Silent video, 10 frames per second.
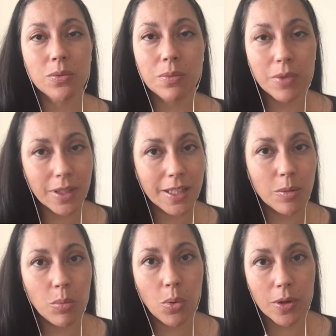really
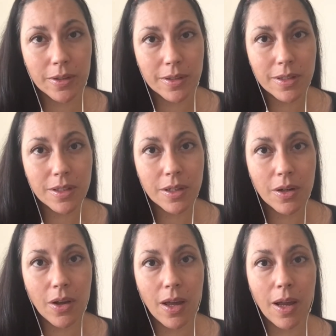important
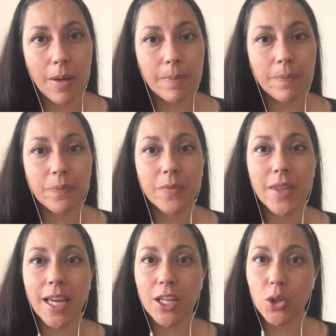
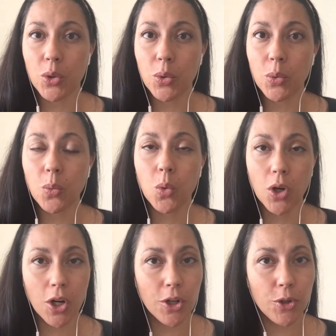that you
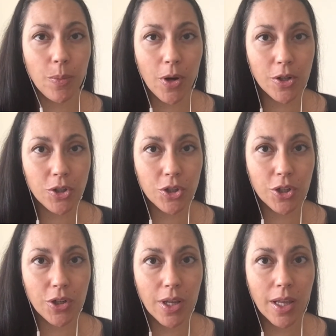work on your
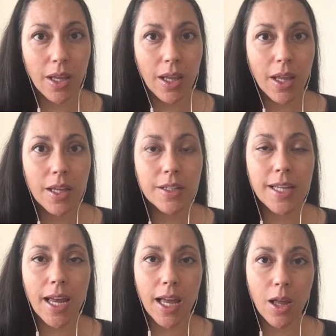posture to
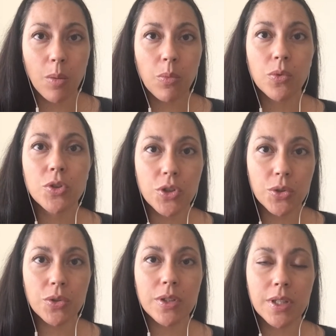help
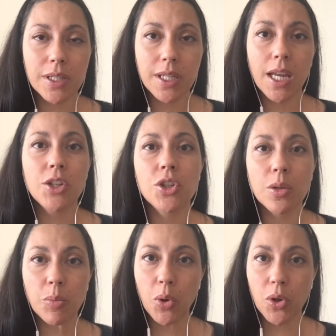reduce the tension
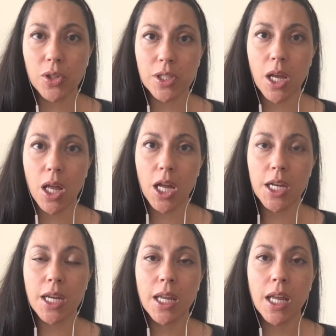pulls
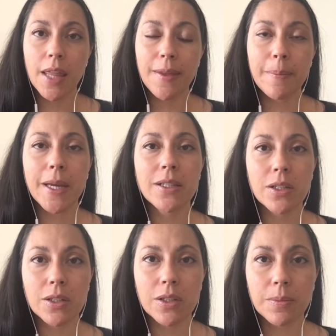on the
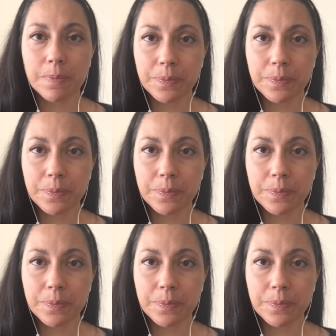muscles.